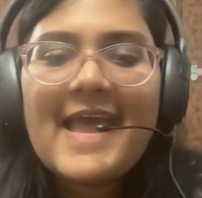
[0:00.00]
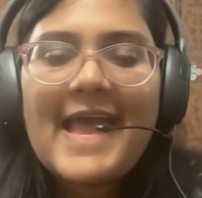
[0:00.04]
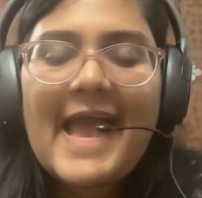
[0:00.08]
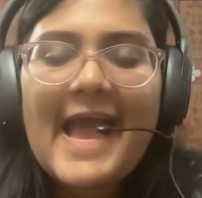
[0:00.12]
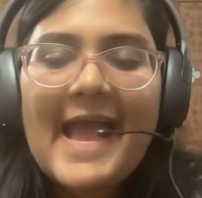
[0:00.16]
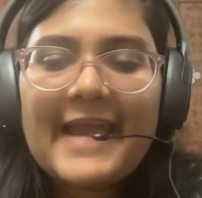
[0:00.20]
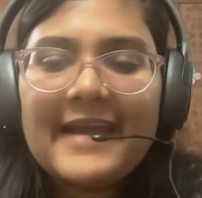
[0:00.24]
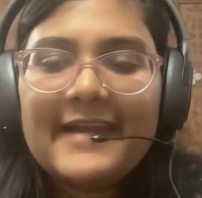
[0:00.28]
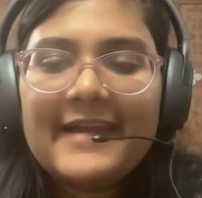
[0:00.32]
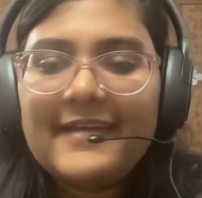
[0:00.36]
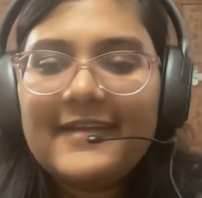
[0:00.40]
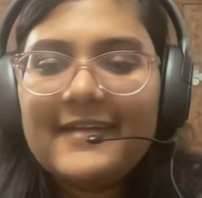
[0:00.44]

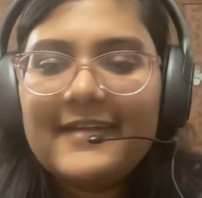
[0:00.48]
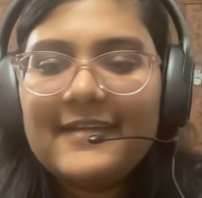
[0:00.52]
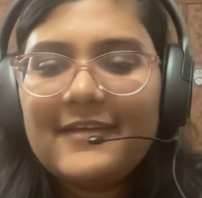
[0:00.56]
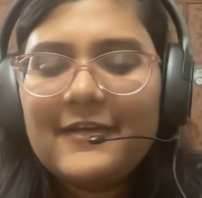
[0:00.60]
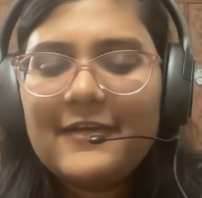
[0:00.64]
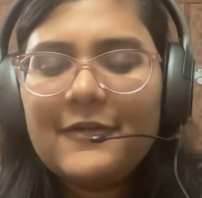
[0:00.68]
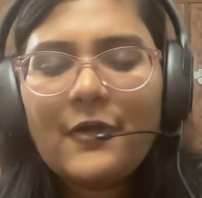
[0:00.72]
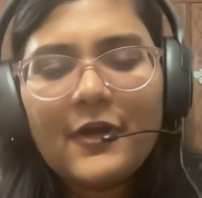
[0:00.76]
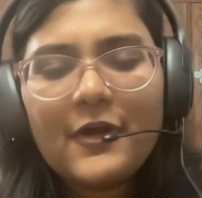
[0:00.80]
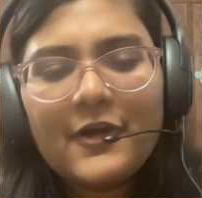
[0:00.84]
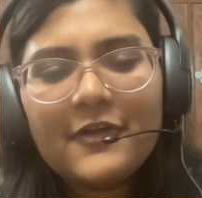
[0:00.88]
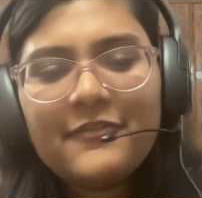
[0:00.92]
and
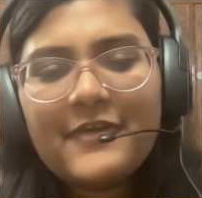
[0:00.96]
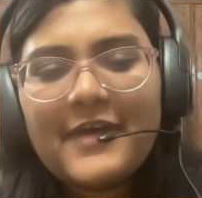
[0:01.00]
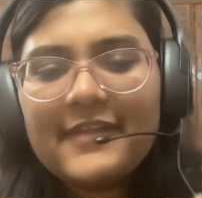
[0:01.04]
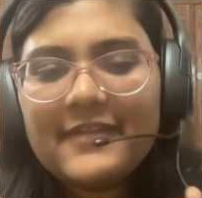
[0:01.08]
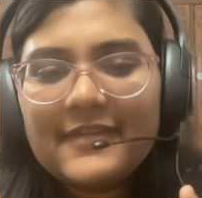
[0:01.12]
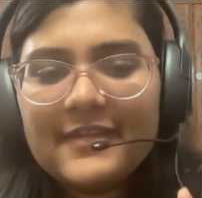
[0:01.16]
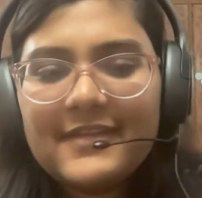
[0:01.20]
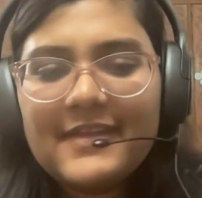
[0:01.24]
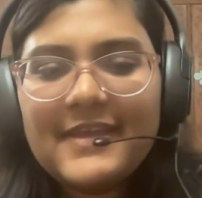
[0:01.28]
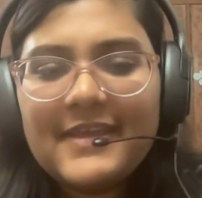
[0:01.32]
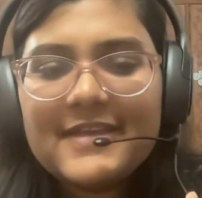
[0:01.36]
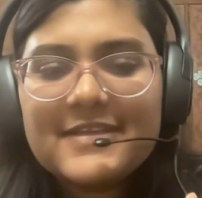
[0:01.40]
a lot of
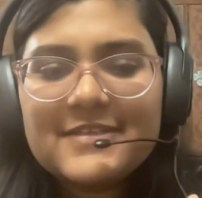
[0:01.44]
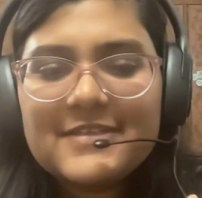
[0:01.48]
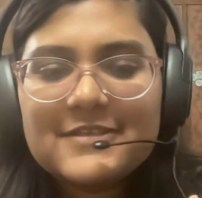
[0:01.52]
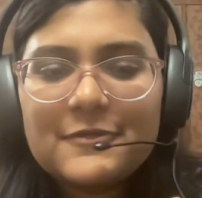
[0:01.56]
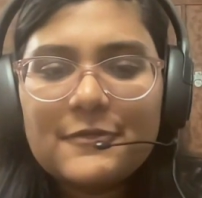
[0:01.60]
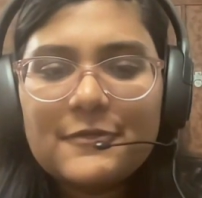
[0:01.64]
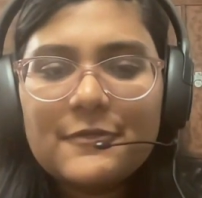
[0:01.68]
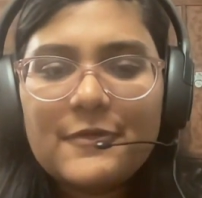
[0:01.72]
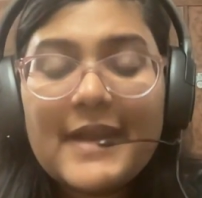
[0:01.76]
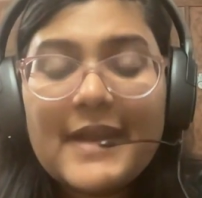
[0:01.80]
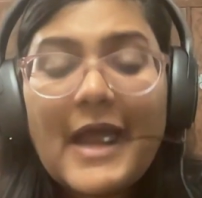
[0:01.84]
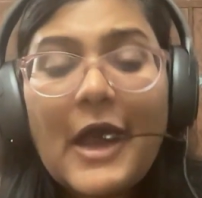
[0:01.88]
other things,
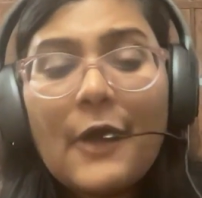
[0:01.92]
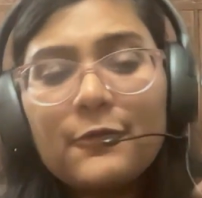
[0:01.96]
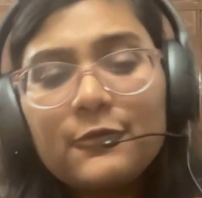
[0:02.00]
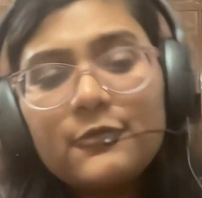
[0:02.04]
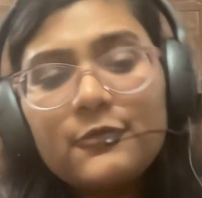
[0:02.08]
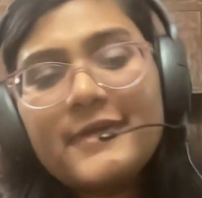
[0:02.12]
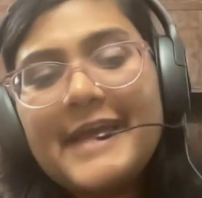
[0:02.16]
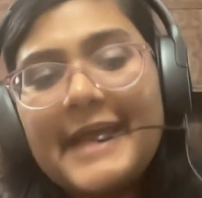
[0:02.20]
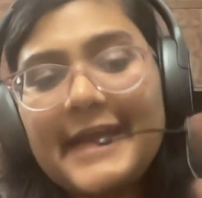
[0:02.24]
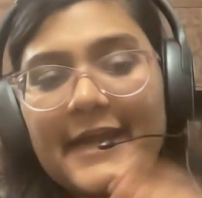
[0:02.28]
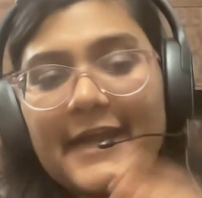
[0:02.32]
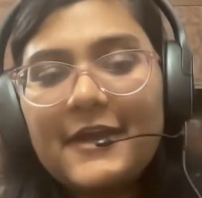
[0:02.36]
and how
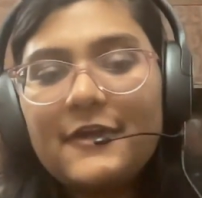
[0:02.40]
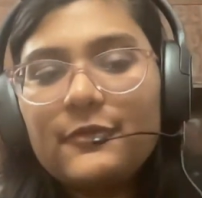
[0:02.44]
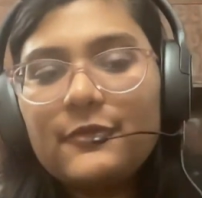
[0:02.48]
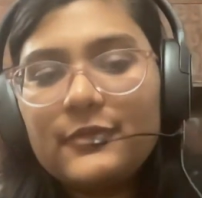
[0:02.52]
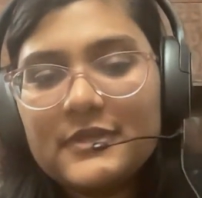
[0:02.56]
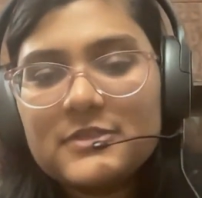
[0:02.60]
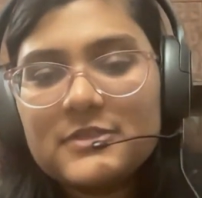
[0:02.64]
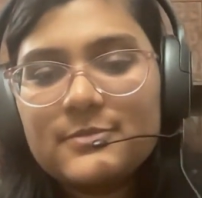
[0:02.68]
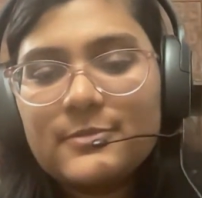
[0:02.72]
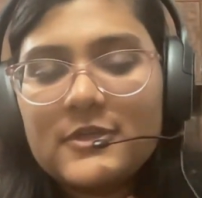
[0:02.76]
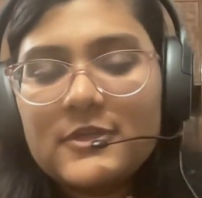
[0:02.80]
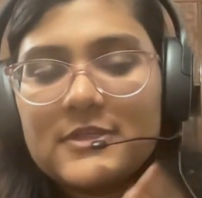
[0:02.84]
to get into
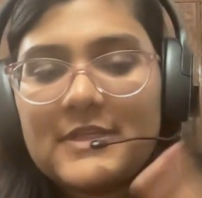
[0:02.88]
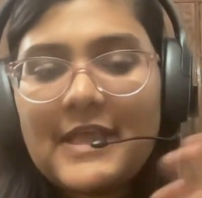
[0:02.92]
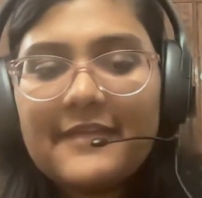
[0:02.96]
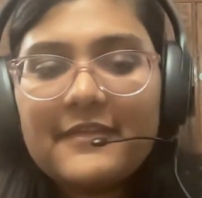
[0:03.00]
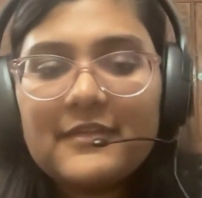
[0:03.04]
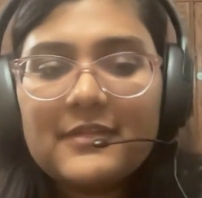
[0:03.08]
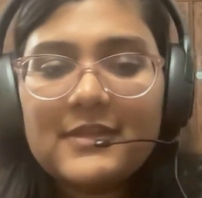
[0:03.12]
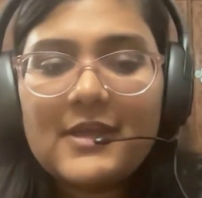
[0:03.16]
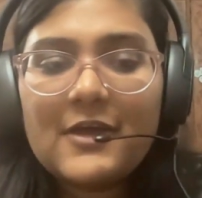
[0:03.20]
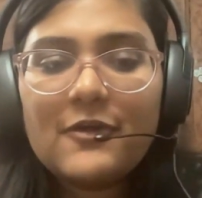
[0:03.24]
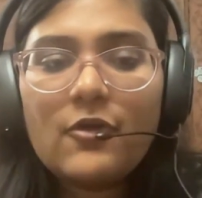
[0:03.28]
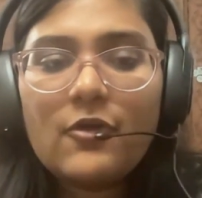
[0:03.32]
this, because
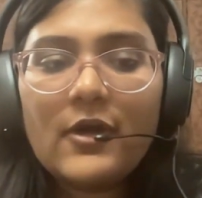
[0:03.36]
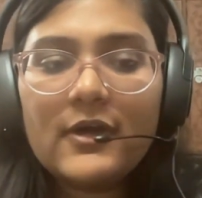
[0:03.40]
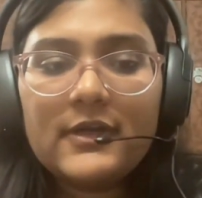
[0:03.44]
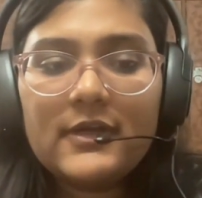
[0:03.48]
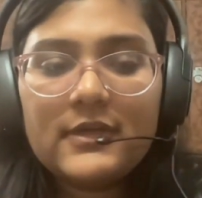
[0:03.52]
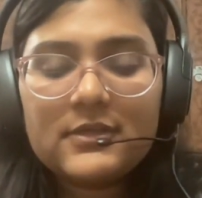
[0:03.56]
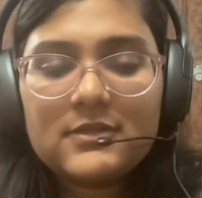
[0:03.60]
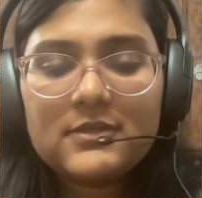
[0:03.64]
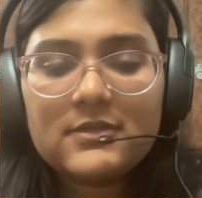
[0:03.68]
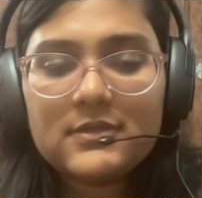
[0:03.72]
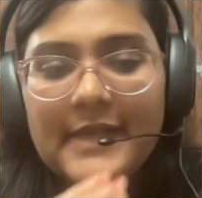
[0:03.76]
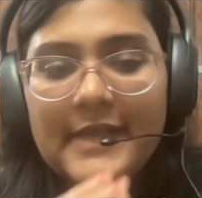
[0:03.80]
Aditya got,
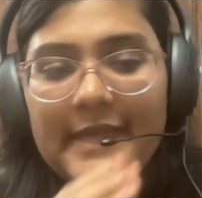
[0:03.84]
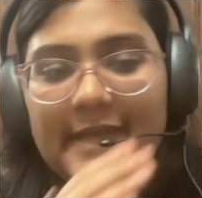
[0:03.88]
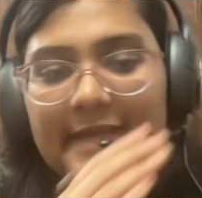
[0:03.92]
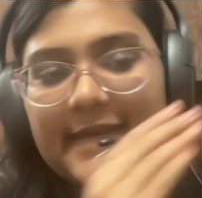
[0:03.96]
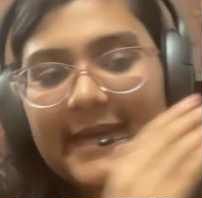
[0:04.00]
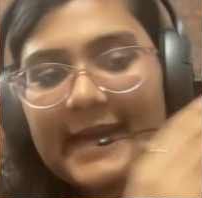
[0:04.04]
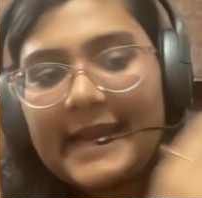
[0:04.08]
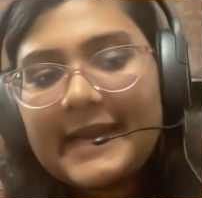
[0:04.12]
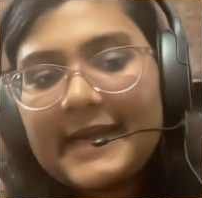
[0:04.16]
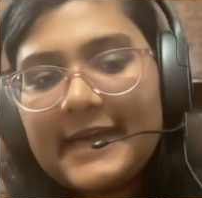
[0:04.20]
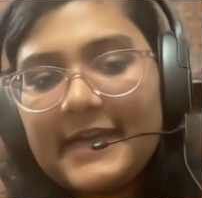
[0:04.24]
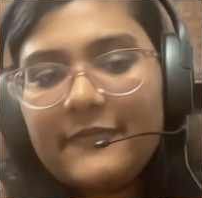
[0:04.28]
like,
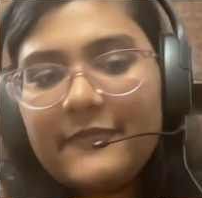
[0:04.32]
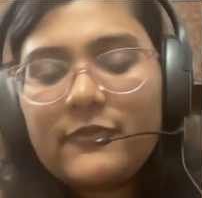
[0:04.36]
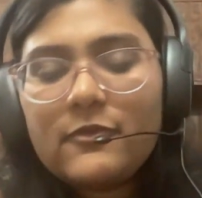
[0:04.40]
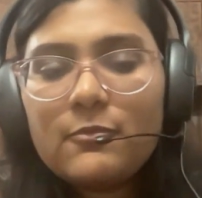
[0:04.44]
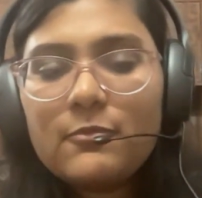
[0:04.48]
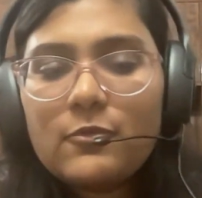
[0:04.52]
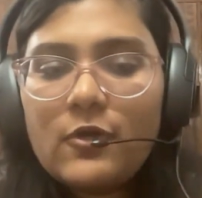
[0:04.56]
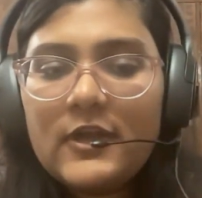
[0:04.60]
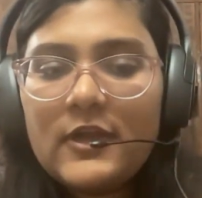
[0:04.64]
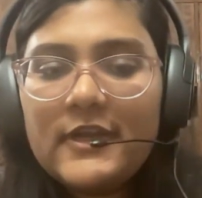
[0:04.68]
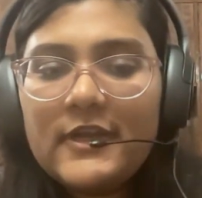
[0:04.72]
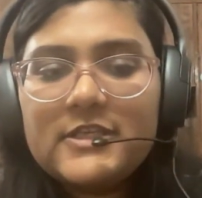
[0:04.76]
directly
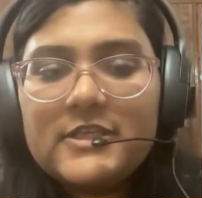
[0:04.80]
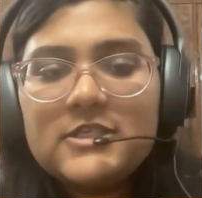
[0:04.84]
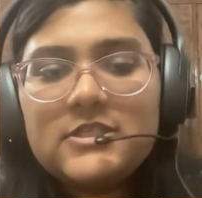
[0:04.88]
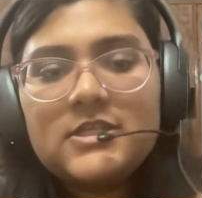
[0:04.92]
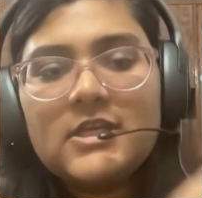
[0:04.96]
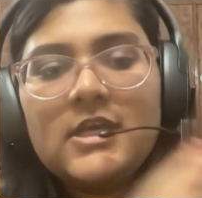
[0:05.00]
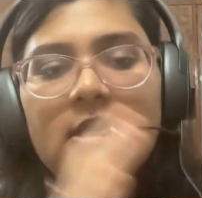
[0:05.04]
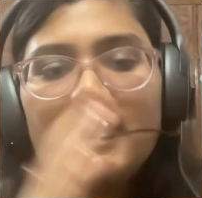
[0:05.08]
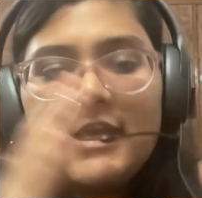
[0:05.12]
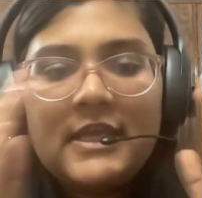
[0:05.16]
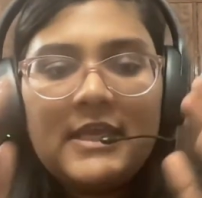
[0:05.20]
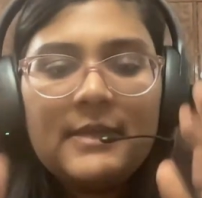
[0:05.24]
from college
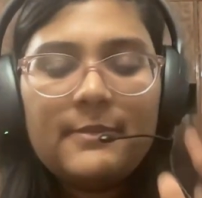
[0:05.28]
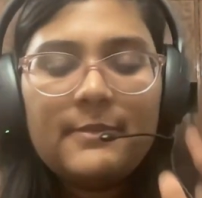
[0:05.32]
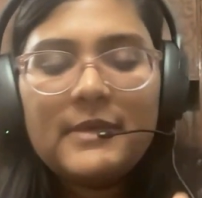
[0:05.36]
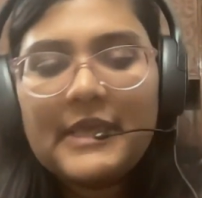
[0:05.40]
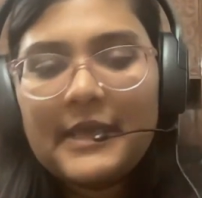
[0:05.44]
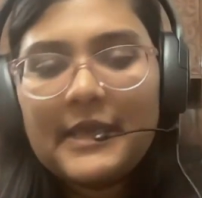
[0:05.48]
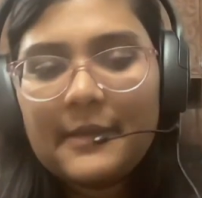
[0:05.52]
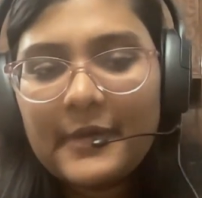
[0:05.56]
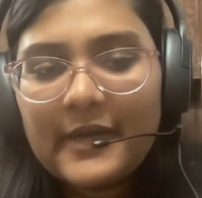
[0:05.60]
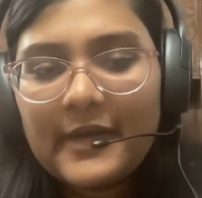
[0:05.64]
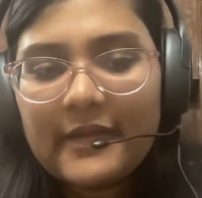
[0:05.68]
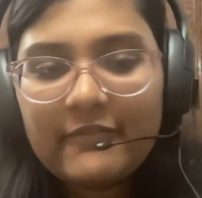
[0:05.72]
he
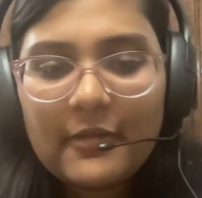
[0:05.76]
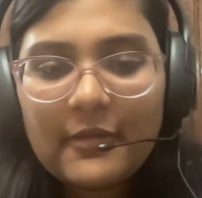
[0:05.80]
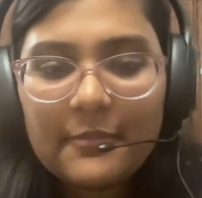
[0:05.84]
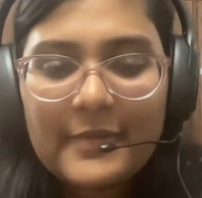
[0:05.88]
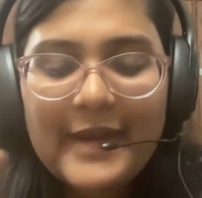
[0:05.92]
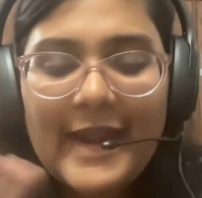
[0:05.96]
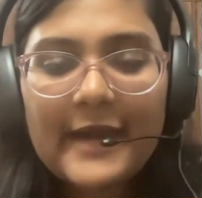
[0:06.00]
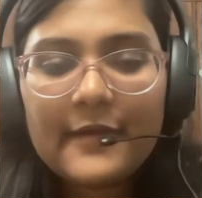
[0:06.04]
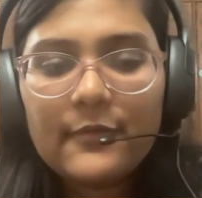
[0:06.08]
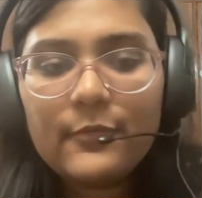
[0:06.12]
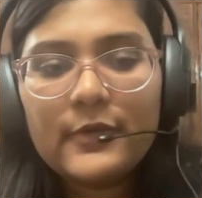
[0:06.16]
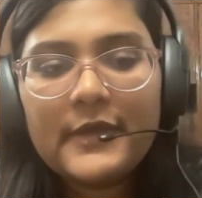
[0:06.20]
became a
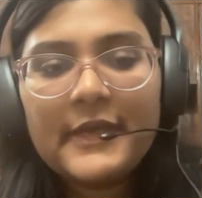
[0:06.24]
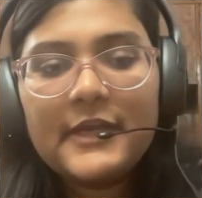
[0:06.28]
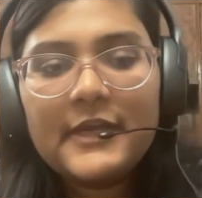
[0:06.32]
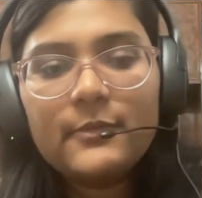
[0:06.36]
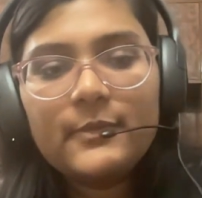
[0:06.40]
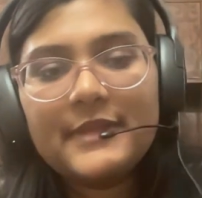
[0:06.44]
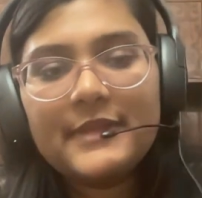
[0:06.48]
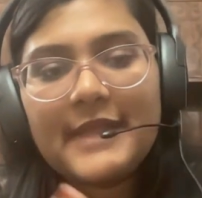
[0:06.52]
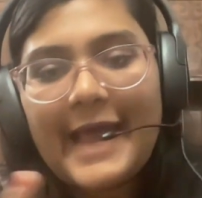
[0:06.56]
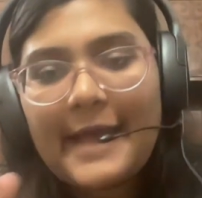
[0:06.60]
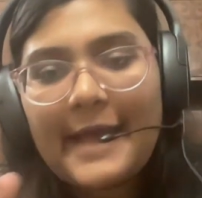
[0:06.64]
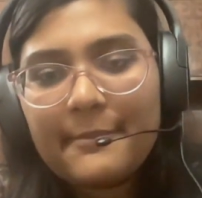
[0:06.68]
developer
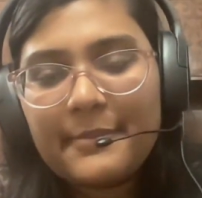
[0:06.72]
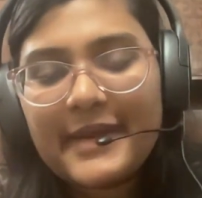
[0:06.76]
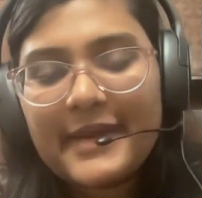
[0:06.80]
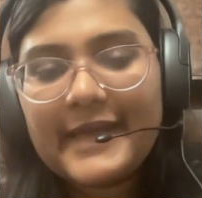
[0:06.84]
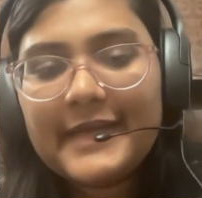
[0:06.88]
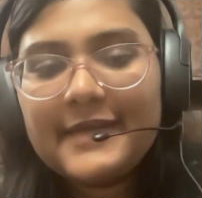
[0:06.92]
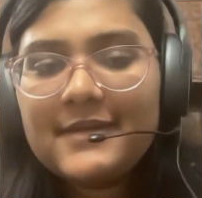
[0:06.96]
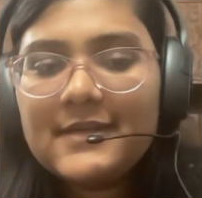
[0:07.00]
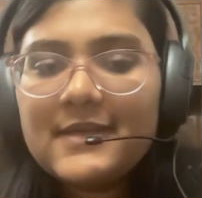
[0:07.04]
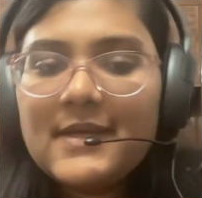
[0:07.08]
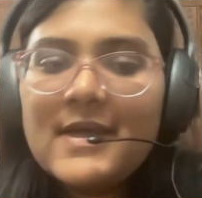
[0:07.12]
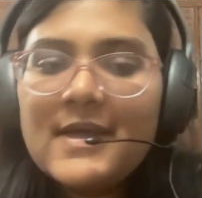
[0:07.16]
advocate with Appwrite.